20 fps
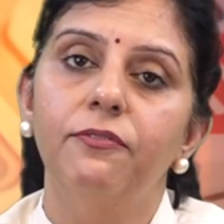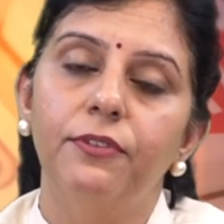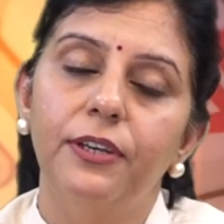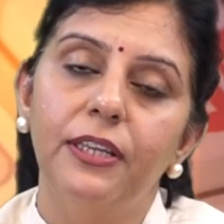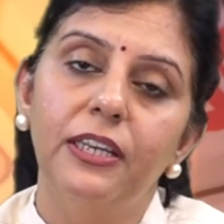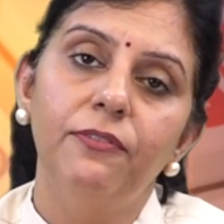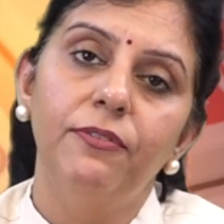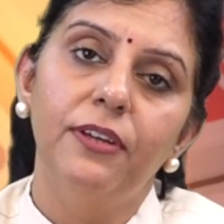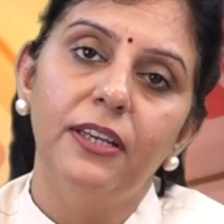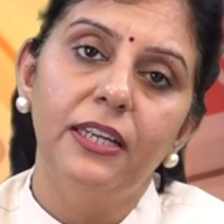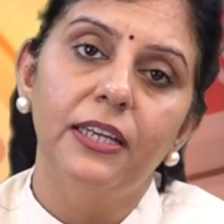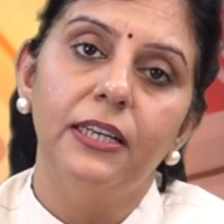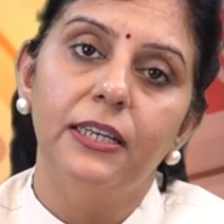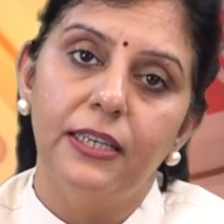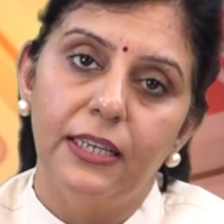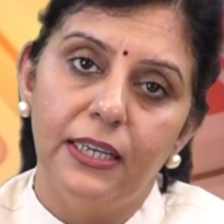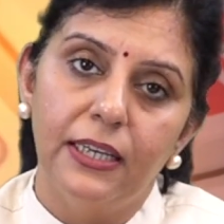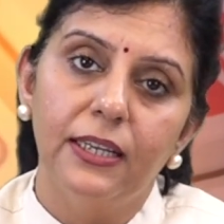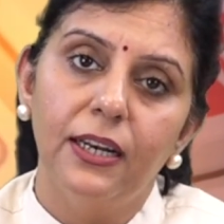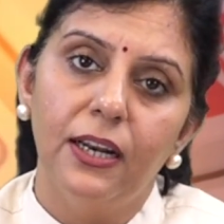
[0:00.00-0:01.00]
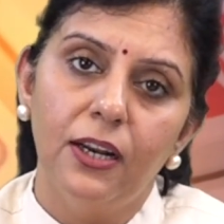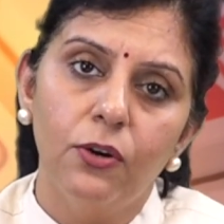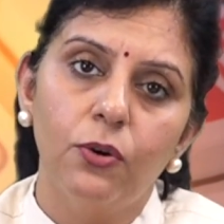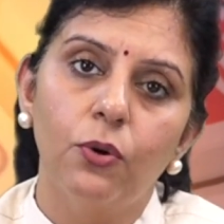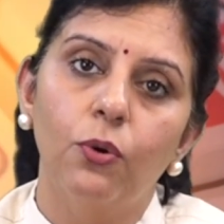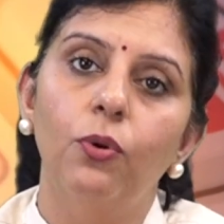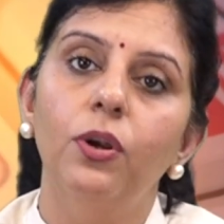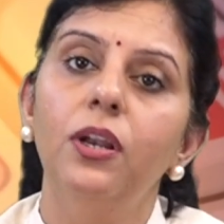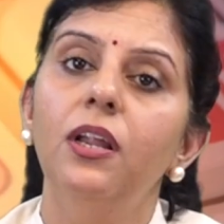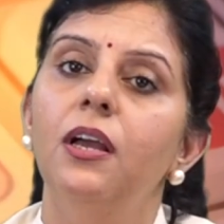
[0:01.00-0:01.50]
very integral
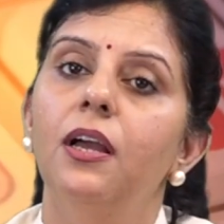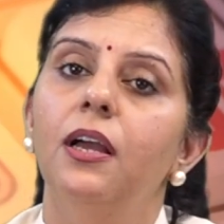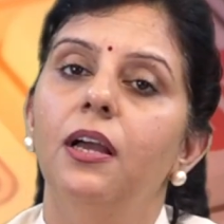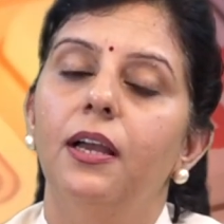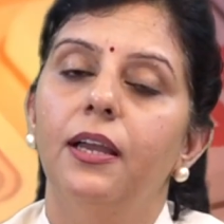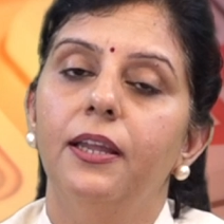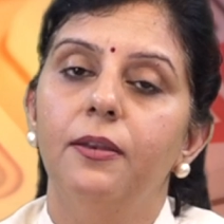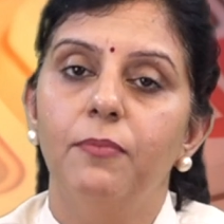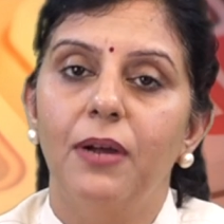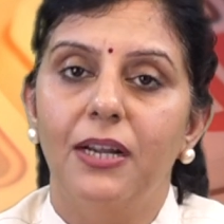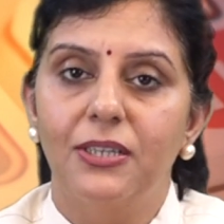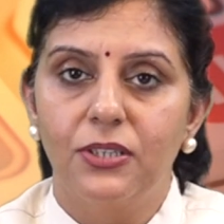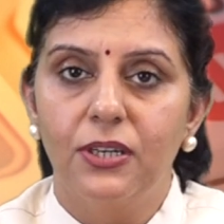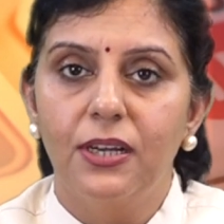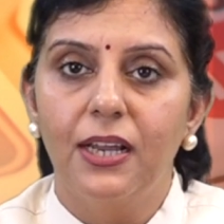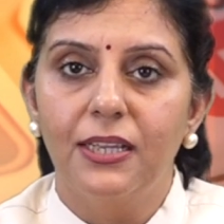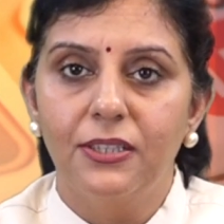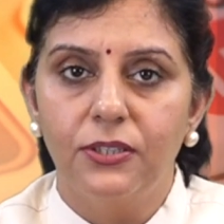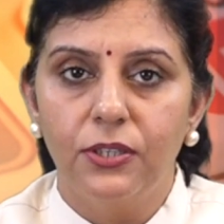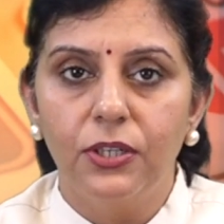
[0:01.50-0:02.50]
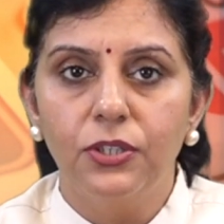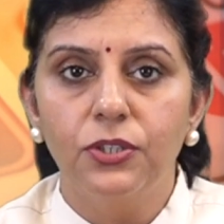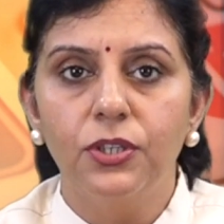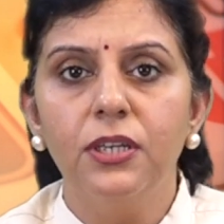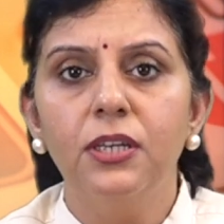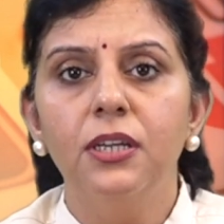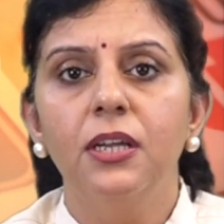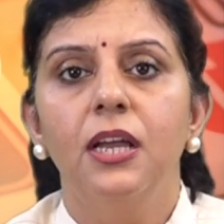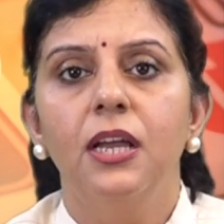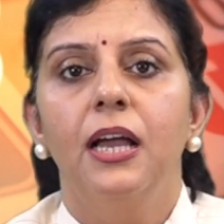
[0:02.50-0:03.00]
role in marginalization.